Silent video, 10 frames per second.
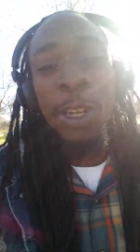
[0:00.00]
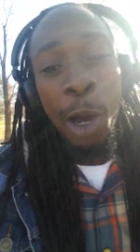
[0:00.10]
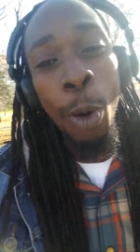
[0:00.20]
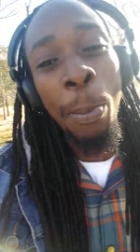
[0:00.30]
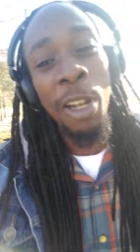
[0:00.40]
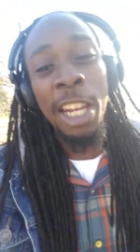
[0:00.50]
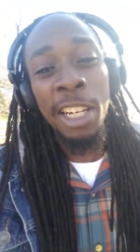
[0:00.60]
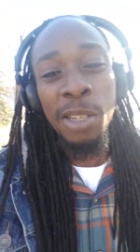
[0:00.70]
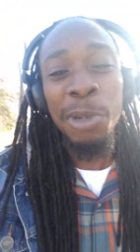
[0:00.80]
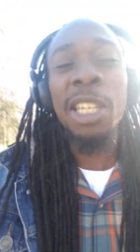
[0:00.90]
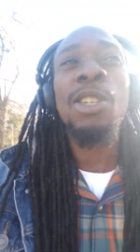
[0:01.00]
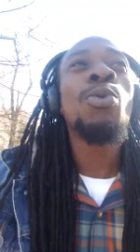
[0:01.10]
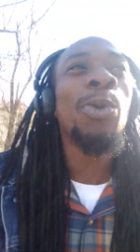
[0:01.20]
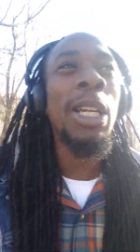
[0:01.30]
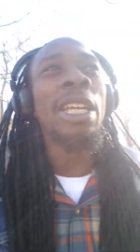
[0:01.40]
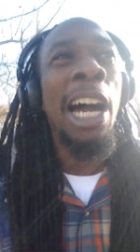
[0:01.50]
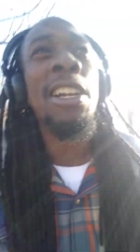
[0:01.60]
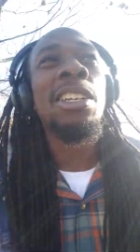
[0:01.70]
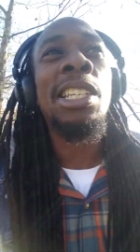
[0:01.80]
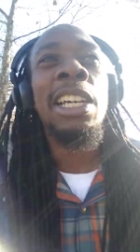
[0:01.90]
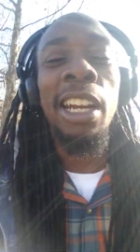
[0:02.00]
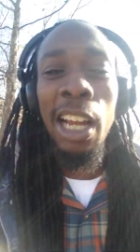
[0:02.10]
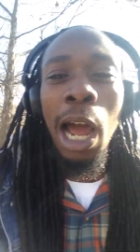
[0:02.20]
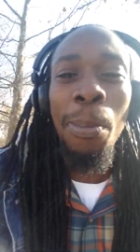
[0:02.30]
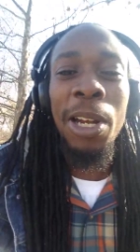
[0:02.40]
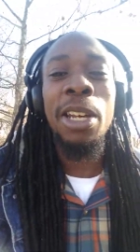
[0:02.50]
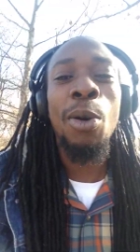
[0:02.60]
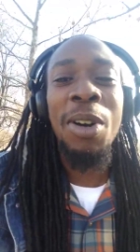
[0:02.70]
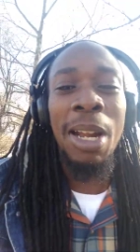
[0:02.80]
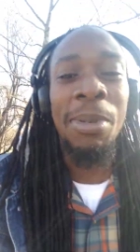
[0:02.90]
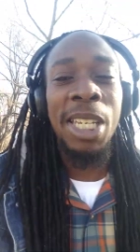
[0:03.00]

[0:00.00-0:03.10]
you know what planets mean, you really understand and comprehend what I'm